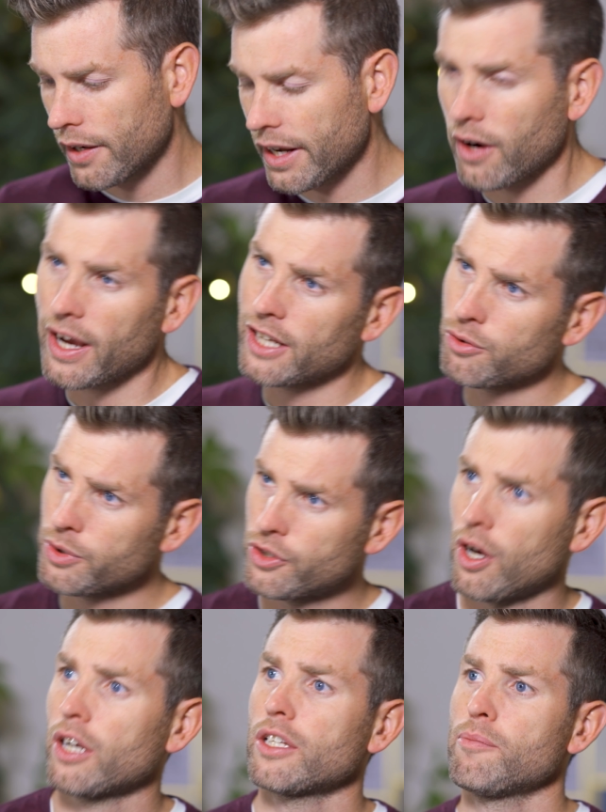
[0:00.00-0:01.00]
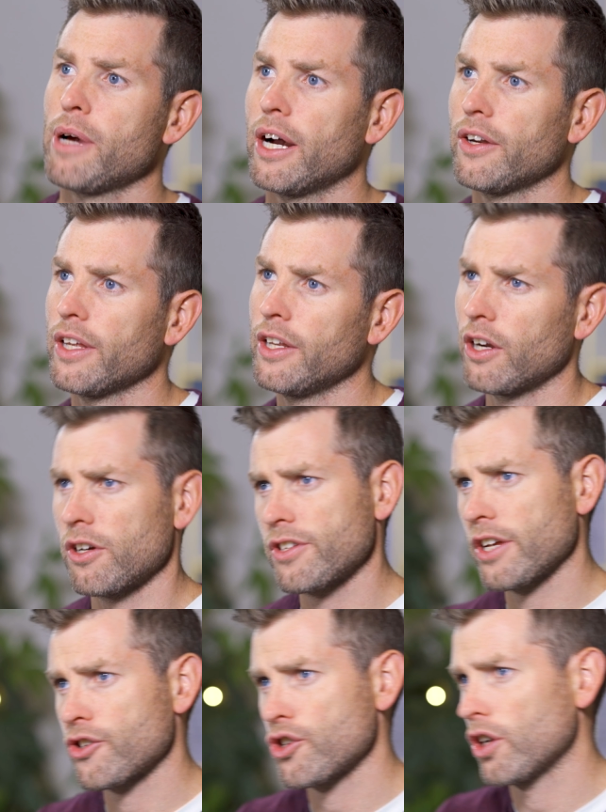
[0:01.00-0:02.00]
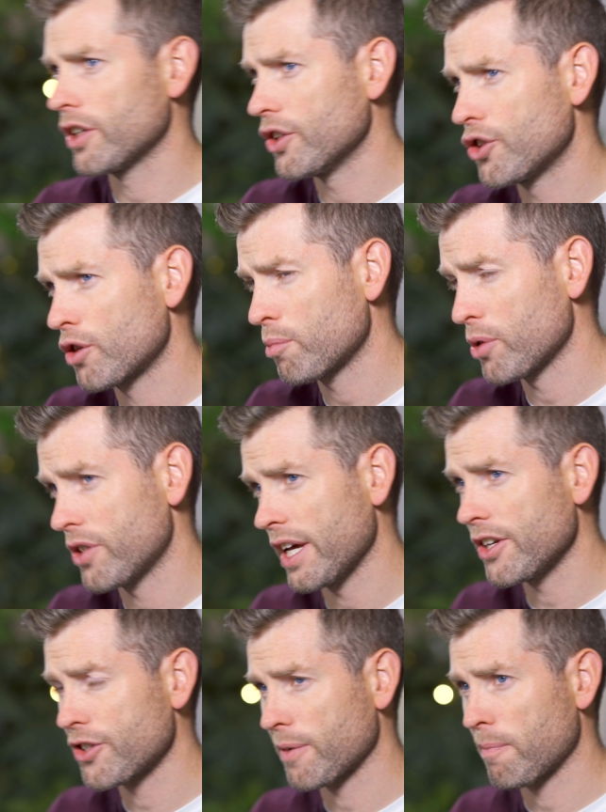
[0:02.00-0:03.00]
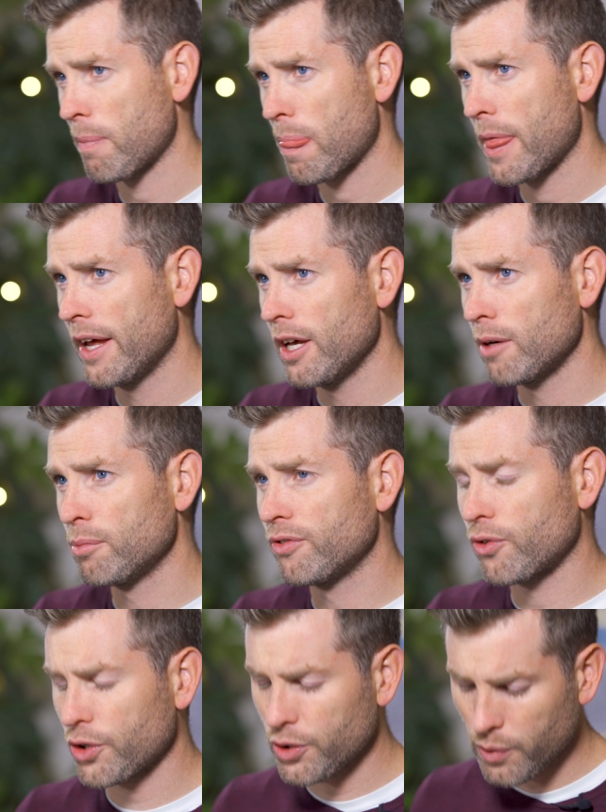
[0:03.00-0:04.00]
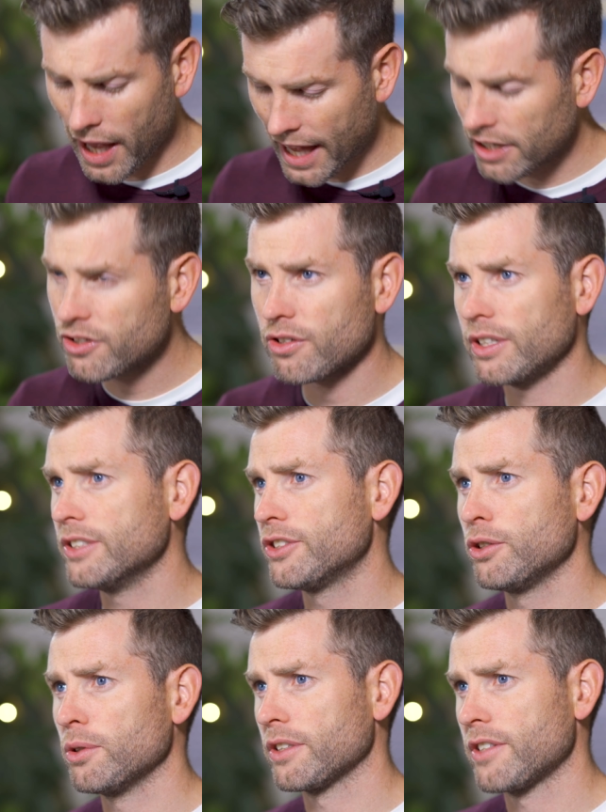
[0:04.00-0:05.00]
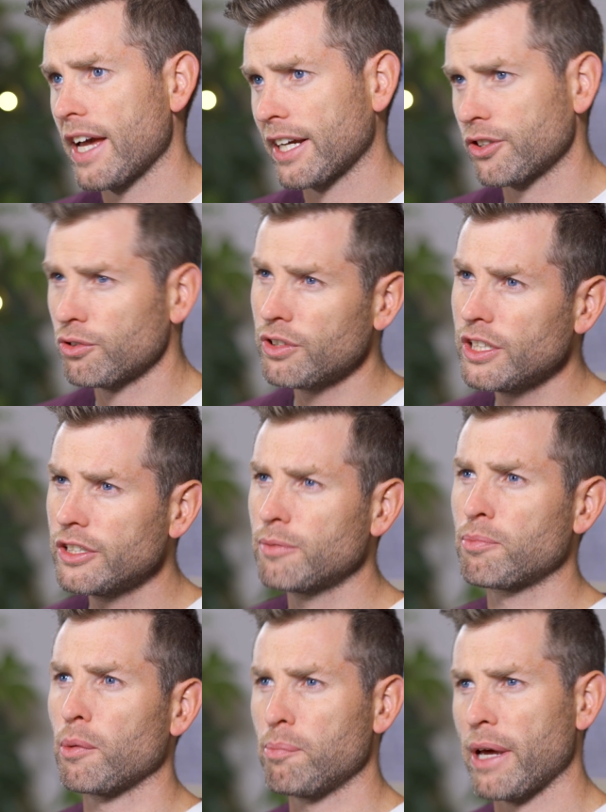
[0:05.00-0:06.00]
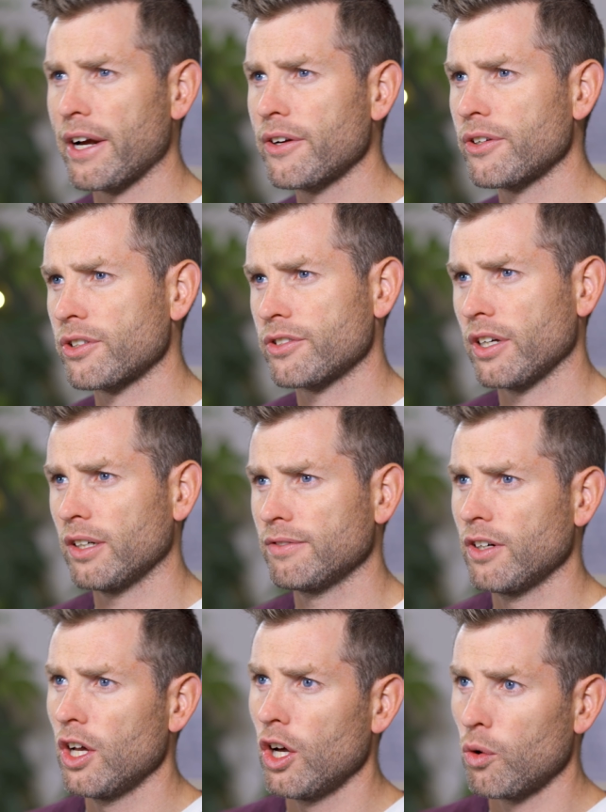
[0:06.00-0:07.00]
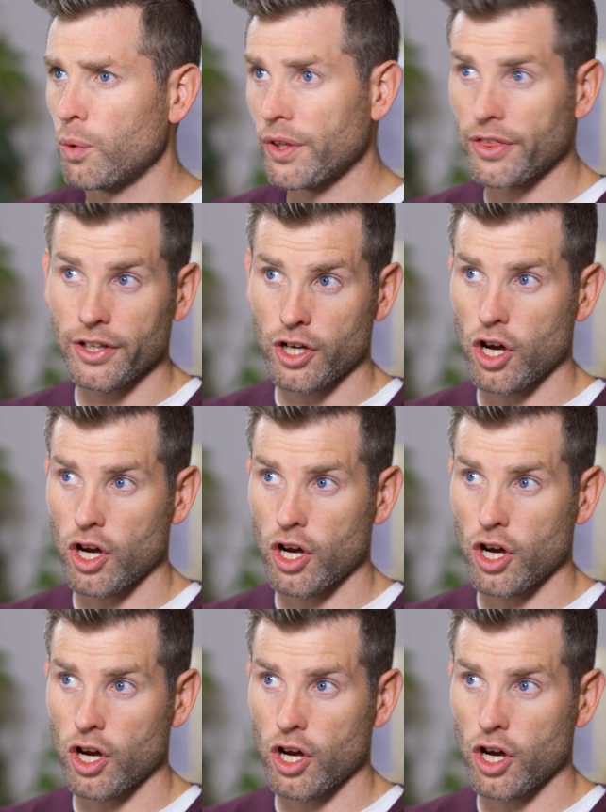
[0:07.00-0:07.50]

Now, as we talked about in our session on interpretation, before you enter into a text, you need to prepare yourself with the